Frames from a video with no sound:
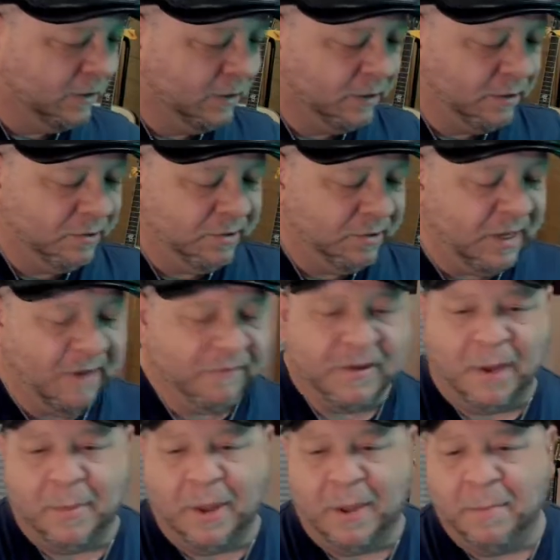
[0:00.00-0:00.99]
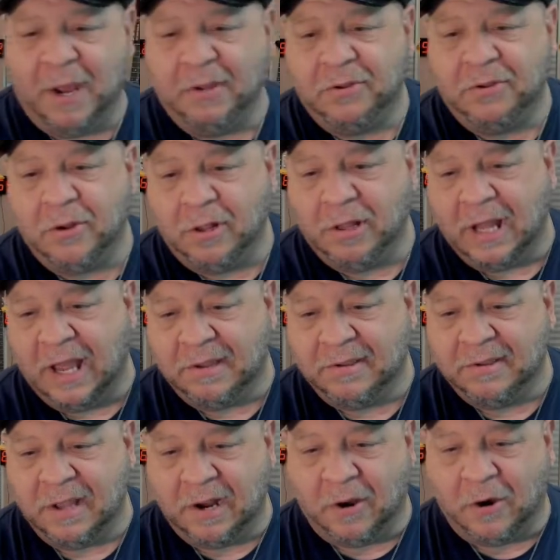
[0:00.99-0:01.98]
See, I've got my Meisterclass
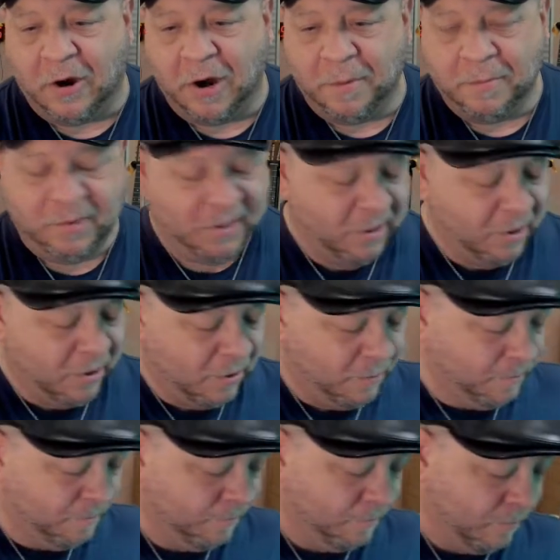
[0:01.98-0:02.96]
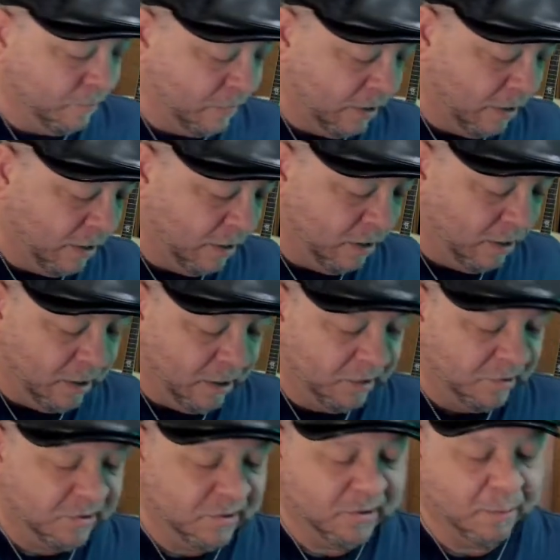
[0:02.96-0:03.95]
set of harps here.
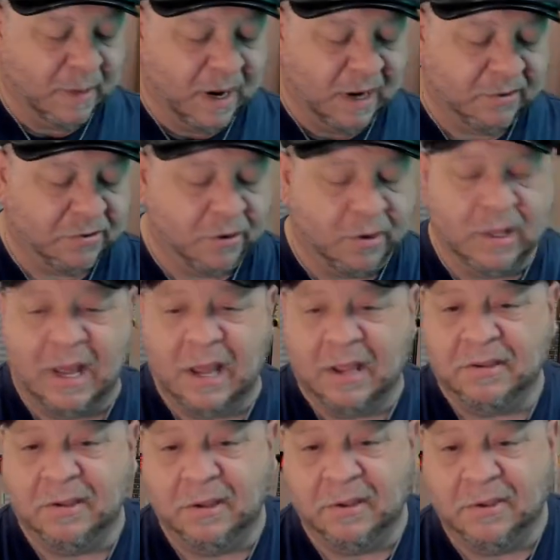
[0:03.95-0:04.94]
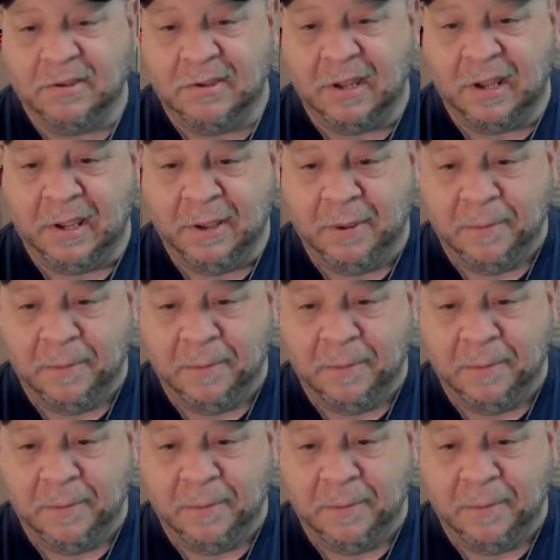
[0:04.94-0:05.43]
This is a Meisterclass in C.